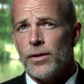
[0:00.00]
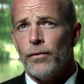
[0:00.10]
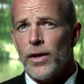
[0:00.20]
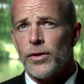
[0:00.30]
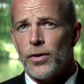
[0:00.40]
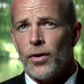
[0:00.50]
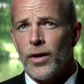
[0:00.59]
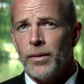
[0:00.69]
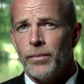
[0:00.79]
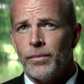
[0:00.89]
as a defense
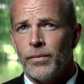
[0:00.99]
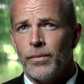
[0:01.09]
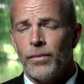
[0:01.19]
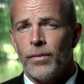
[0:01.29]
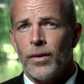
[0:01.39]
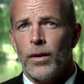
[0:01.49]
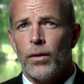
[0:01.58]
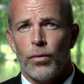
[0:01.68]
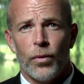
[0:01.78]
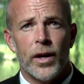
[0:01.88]
attorney,
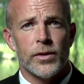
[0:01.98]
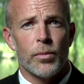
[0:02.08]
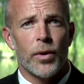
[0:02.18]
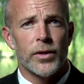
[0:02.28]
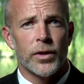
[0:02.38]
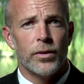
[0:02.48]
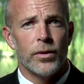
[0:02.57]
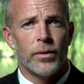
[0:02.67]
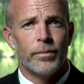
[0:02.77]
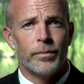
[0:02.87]
3 as a
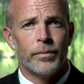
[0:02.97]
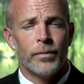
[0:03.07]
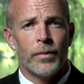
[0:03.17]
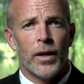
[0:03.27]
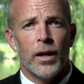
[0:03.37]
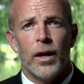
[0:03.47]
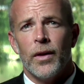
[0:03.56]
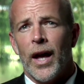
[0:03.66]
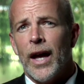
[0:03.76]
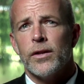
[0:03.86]
prosecutor. In
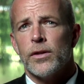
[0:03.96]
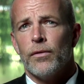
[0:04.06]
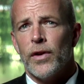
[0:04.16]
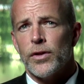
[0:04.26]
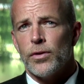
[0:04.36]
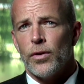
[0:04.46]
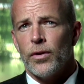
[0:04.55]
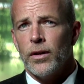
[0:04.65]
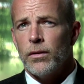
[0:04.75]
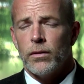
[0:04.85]
the 8 as a defense
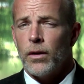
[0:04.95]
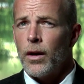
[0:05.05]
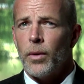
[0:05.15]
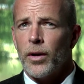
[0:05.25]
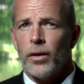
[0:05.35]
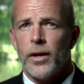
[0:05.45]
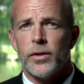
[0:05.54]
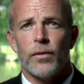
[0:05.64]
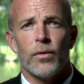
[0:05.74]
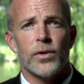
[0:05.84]
attorney, none of my
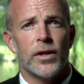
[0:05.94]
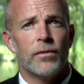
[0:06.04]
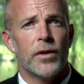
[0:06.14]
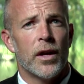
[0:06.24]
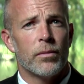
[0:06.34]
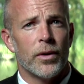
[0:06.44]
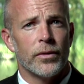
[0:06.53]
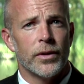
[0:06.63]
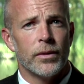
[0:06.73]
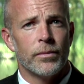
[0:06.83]
clients ever received the death
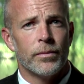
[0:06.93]
penalty.